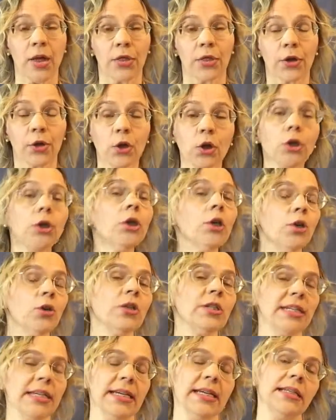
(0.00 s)
The good
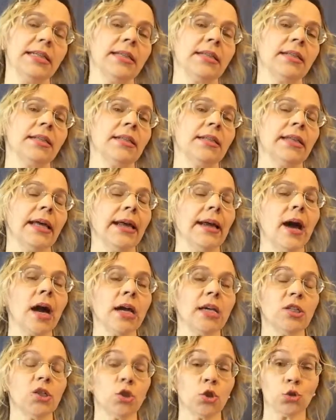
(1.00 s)
news is that
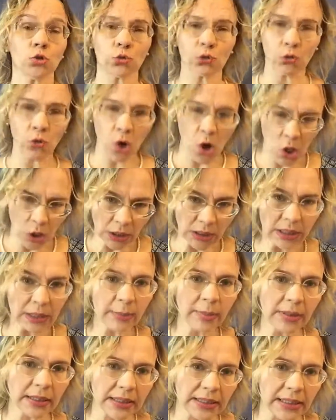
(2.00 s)
I strongly
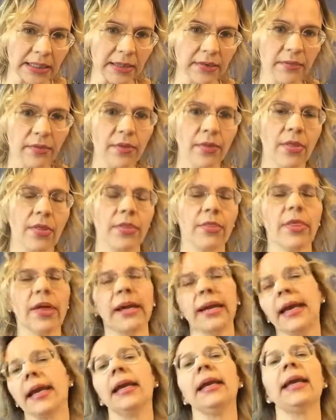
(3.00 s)
believe
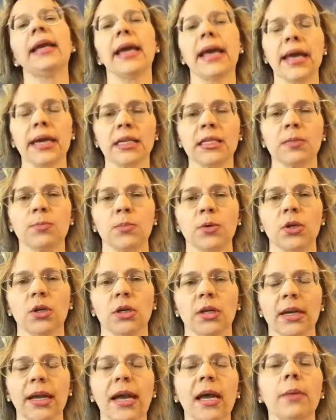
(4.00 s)
that any
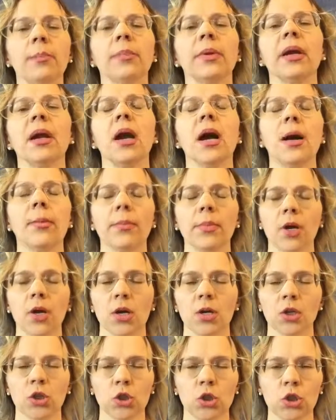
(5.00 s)
expert can become
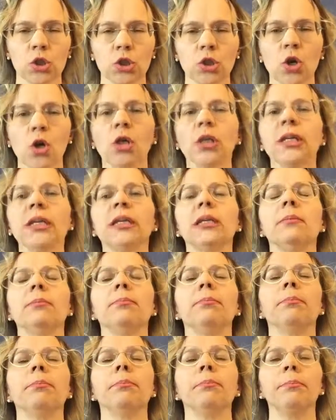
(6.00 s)
a solid
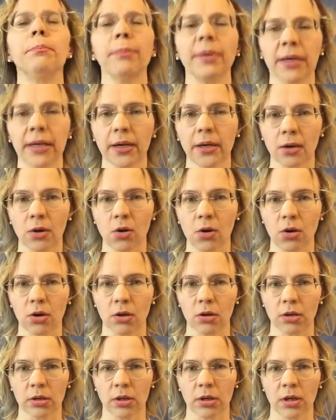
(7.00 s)

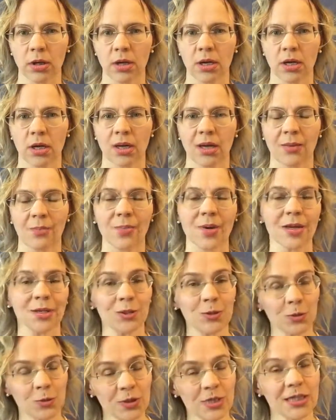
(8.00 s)
pedagogue by
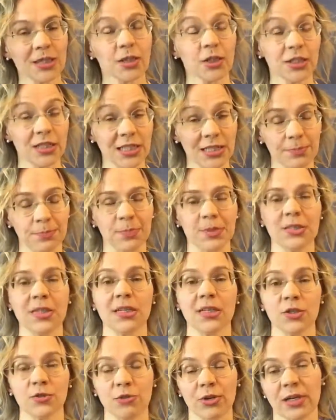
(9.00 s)
using the tips
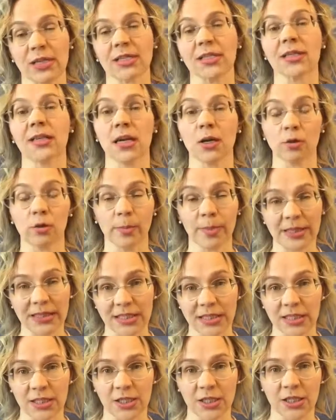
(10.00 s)
and tricks that I will be
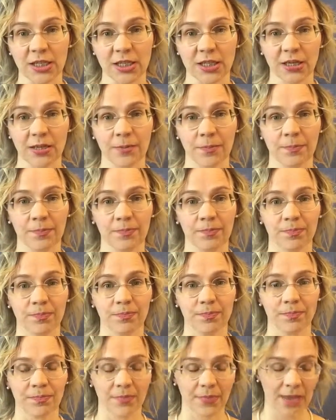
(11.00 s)
teaching.
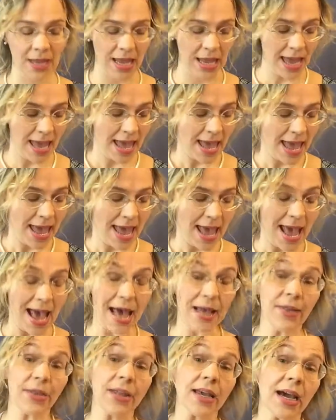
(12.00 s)

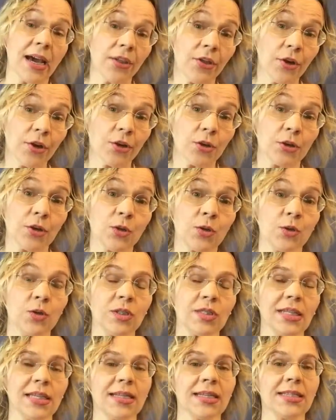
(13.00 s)
And the other good
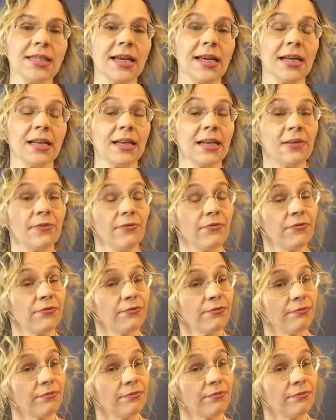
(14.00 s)
news is that if